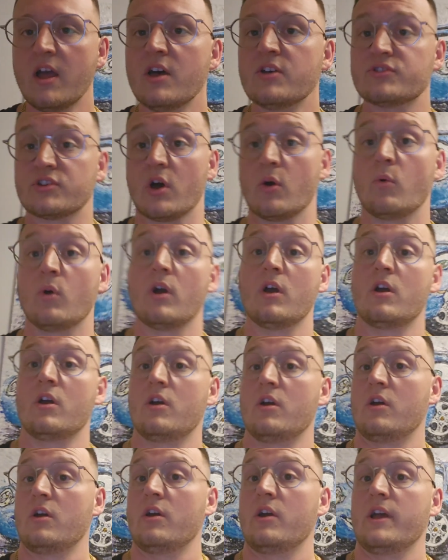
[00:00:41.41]
So
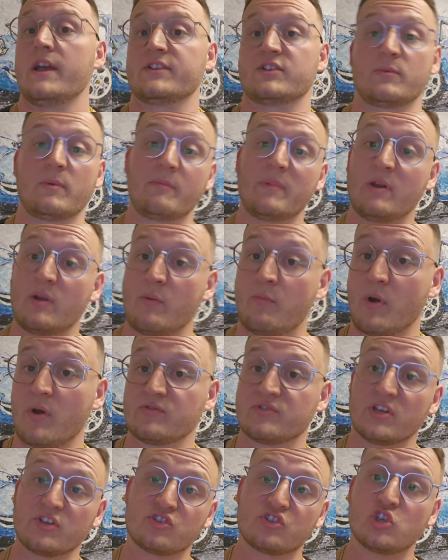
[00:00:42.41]
it's going to be minimally
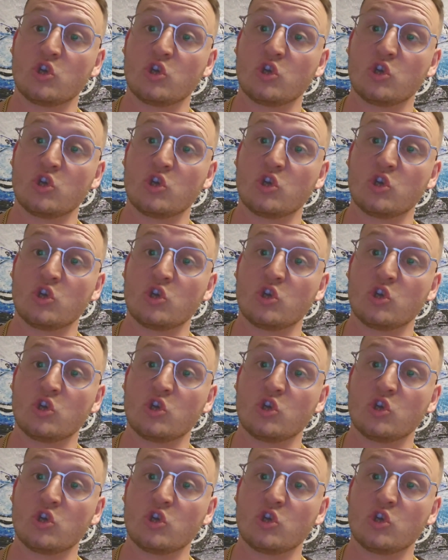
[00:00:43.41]
processed,